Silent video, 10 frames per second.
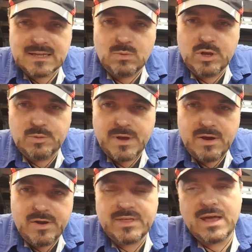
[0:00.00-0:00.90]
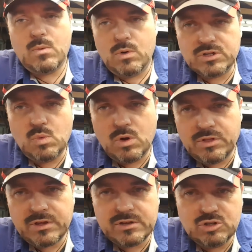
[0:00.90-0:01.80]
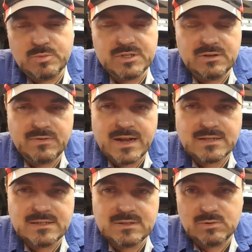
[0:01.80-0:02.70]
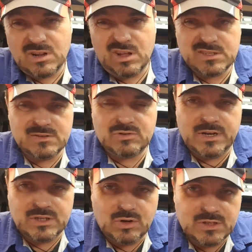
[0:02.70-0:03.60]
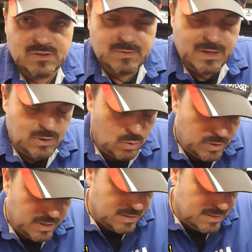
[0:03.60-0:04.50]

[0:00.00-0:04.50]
had a wheel bearing. That was one of the contributing factors. There was lots of strange noises from that corner.